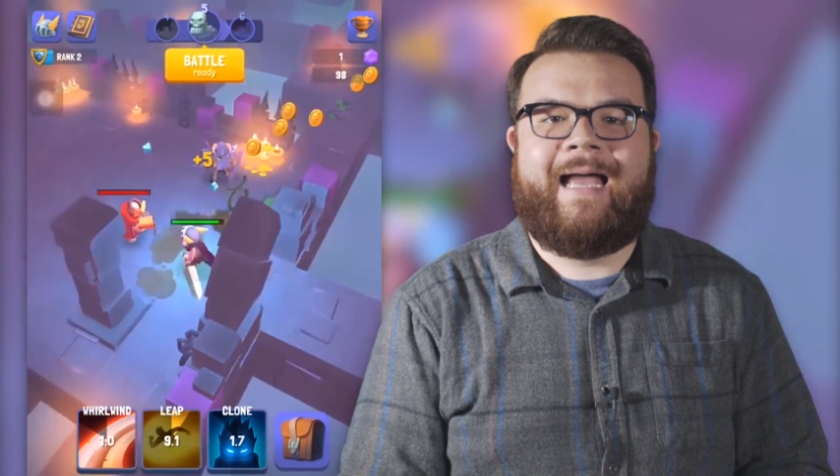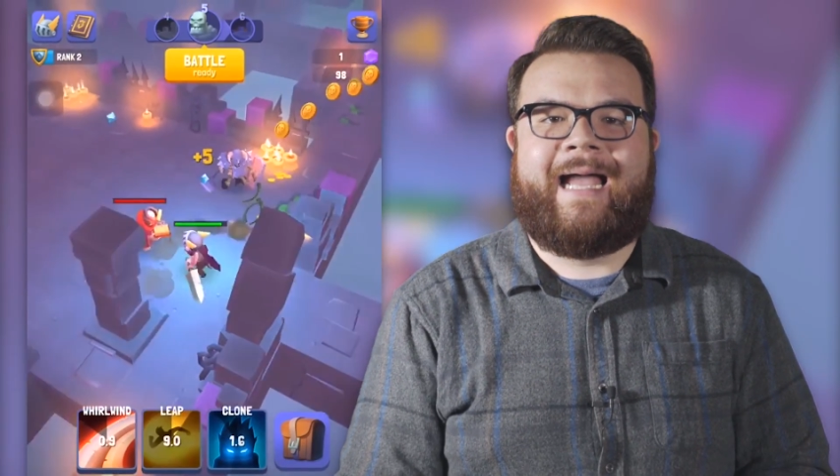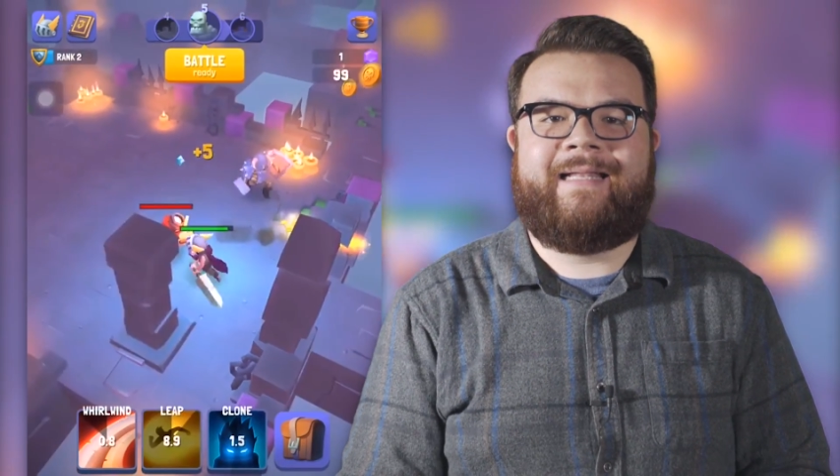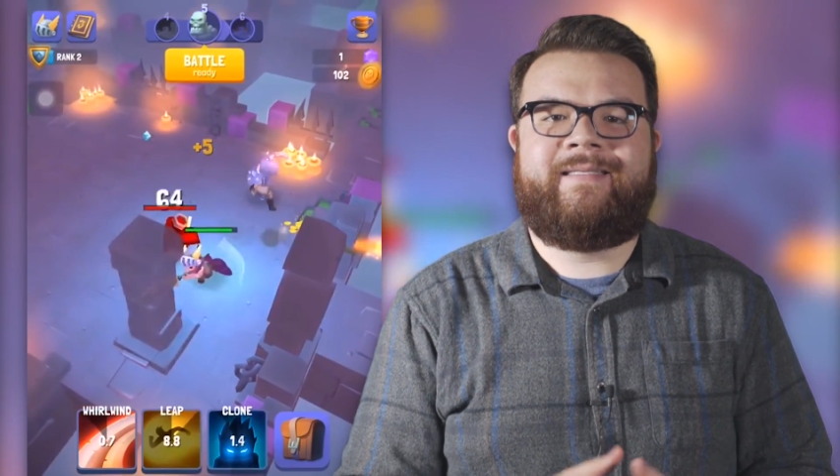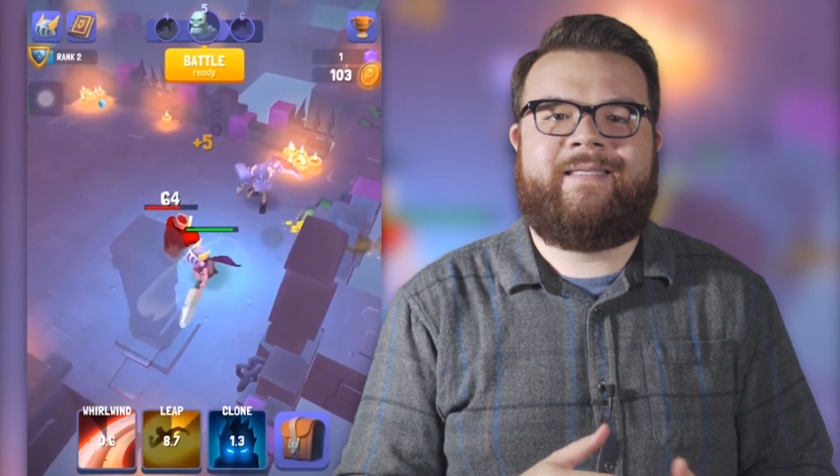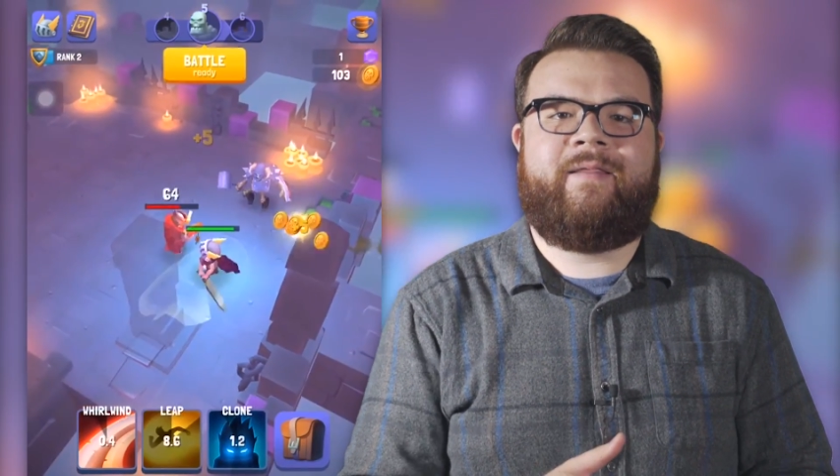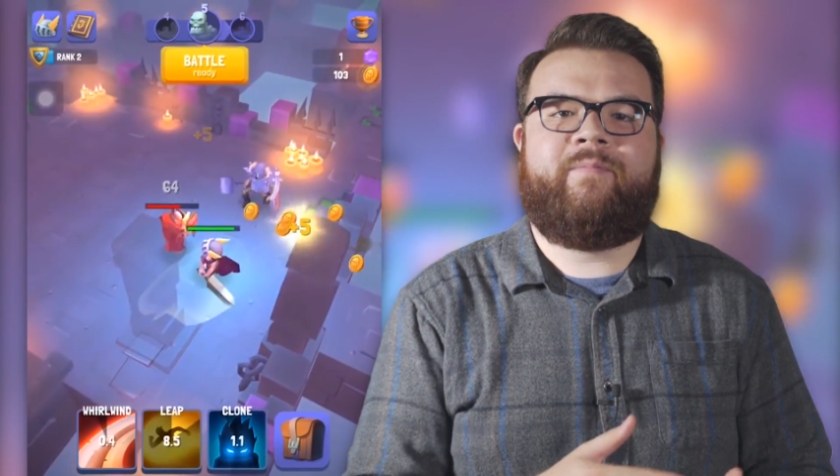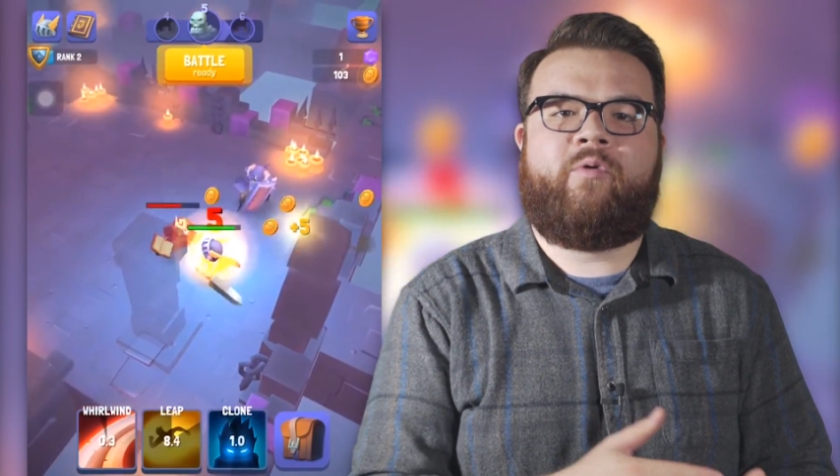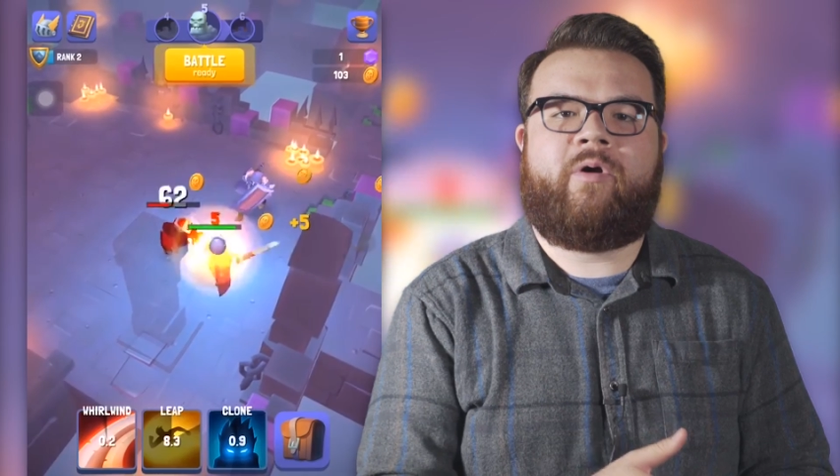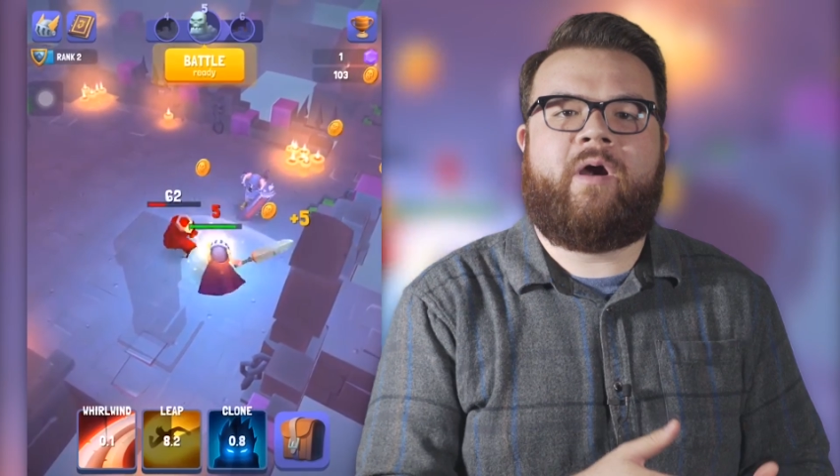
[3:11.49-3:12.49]
I can see the
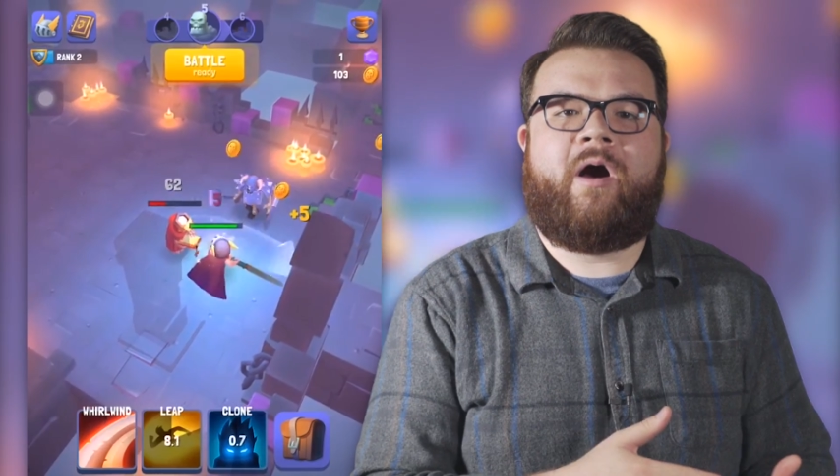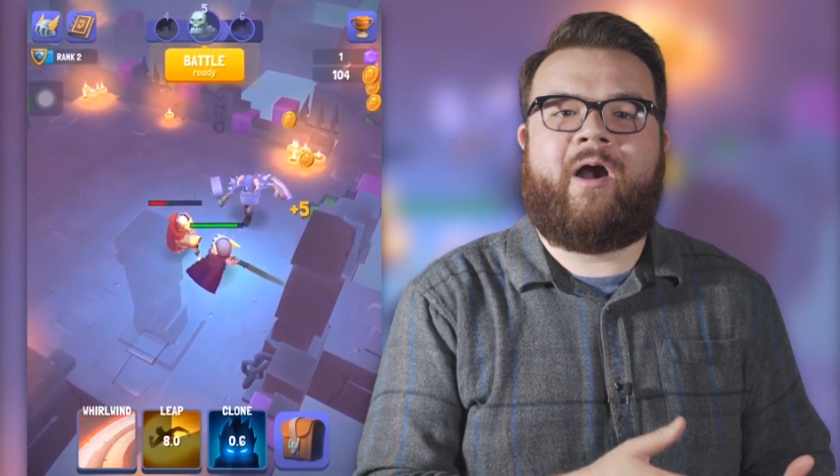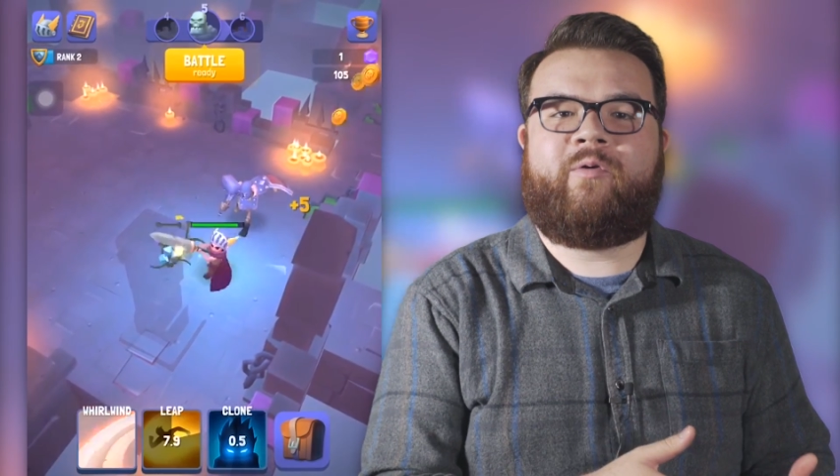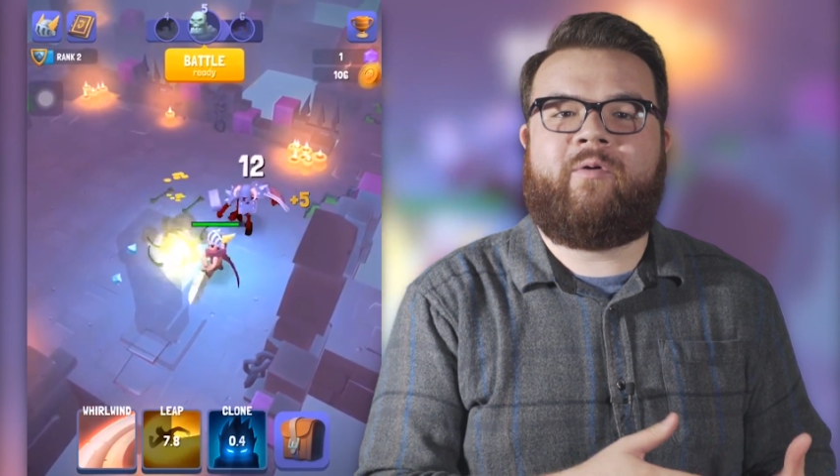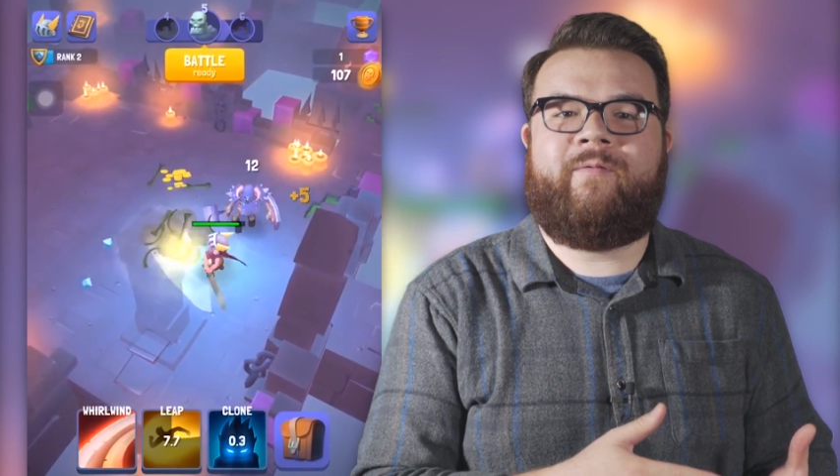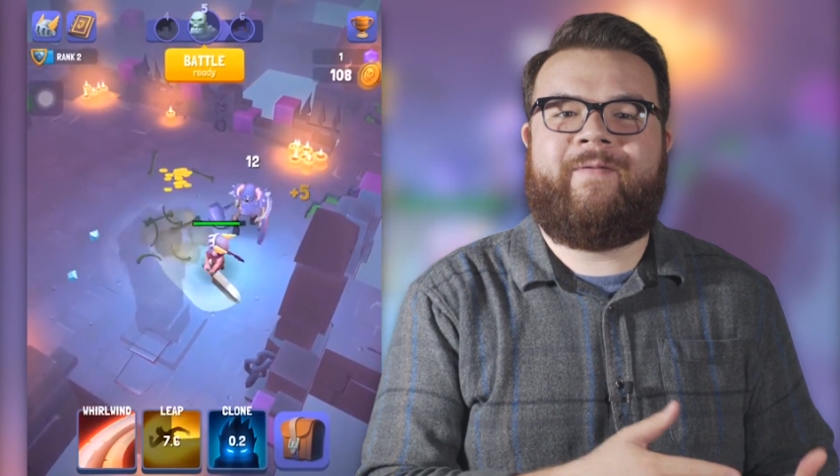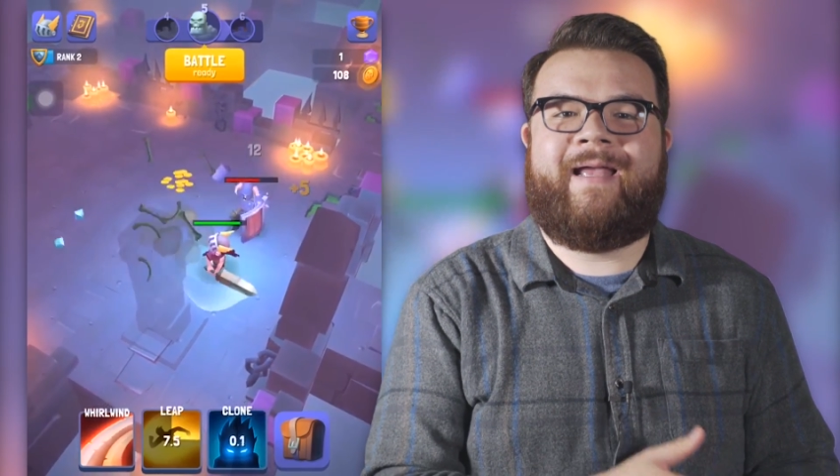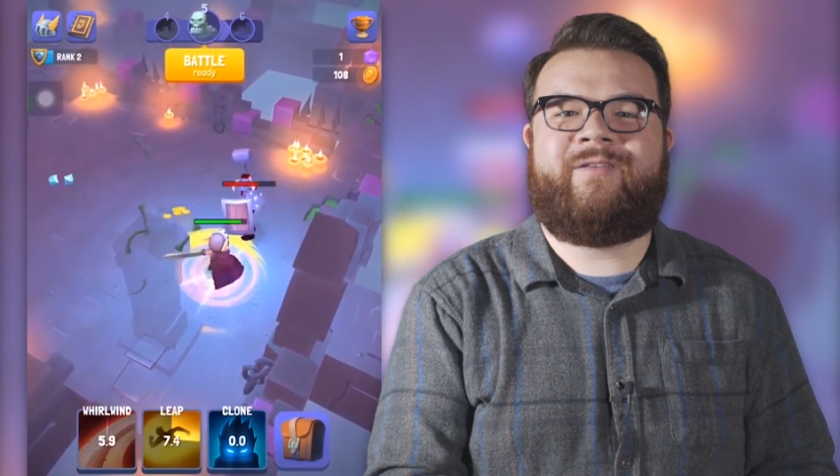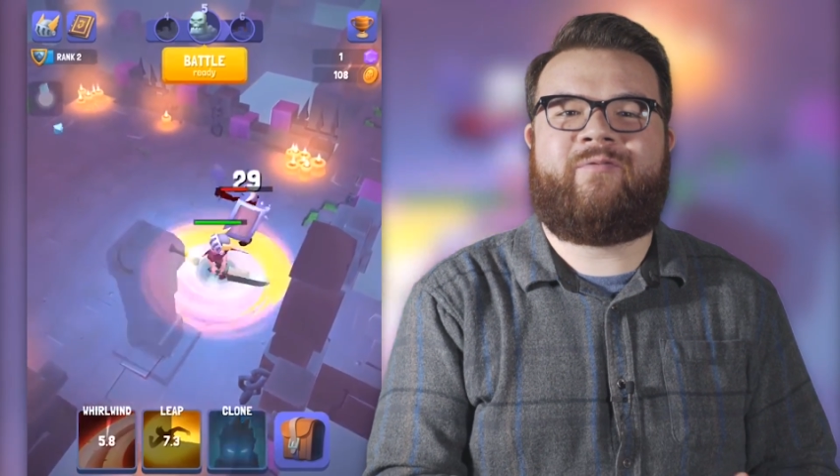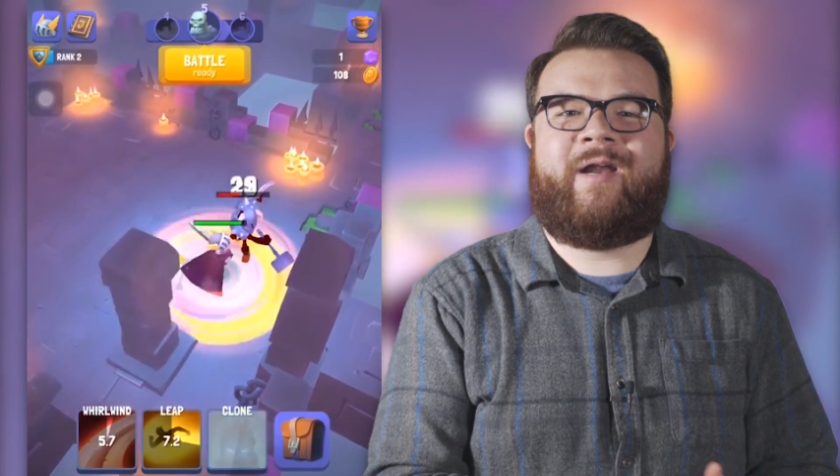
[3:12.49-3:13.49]
more hardcore
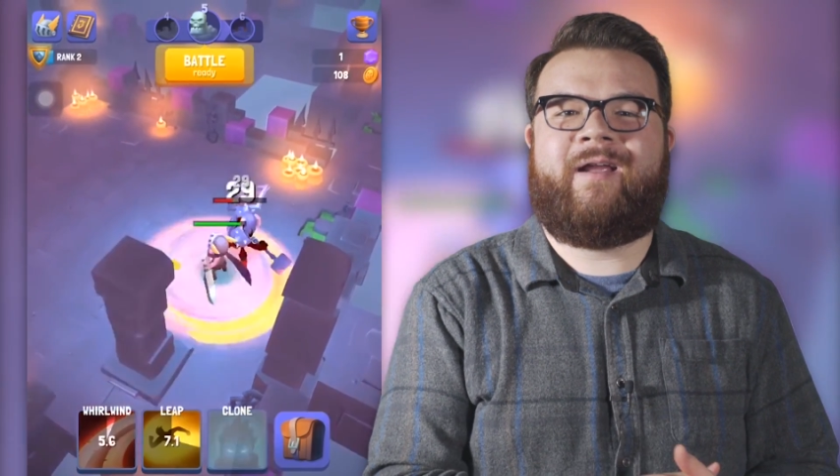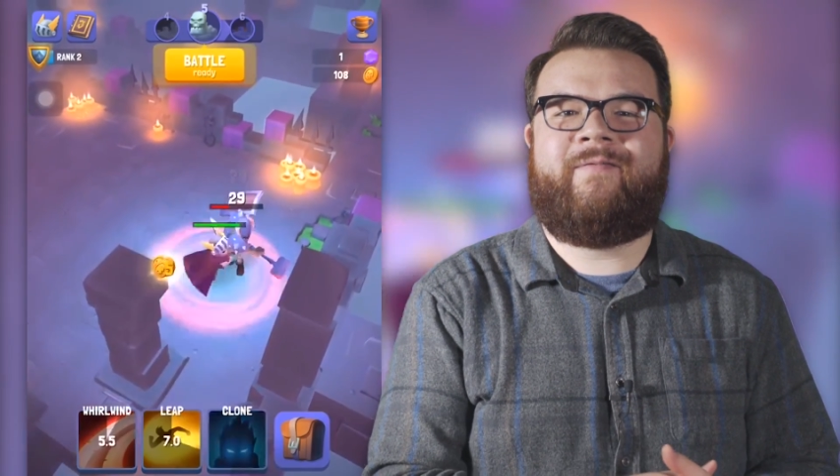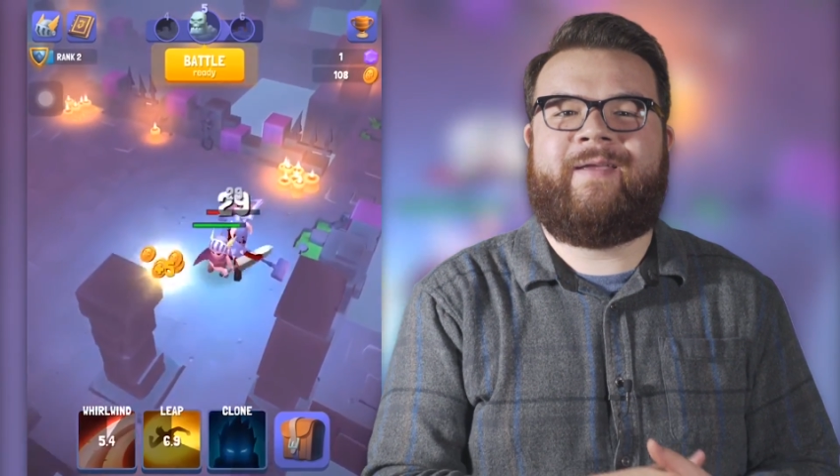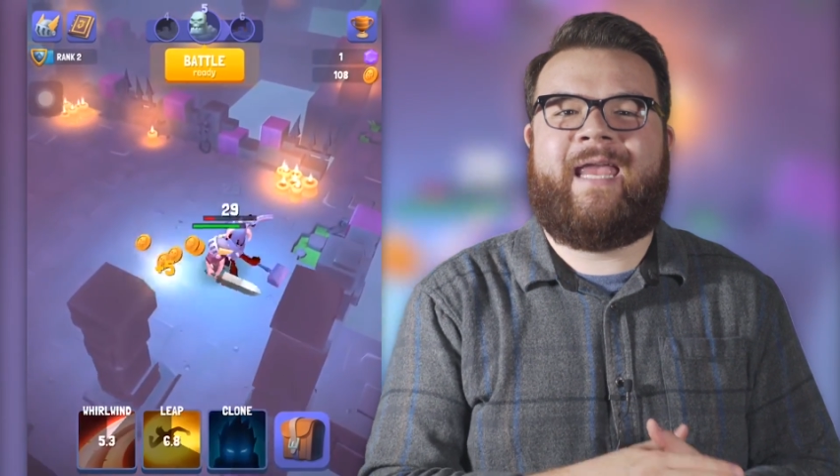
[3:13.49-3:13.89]
fans writing off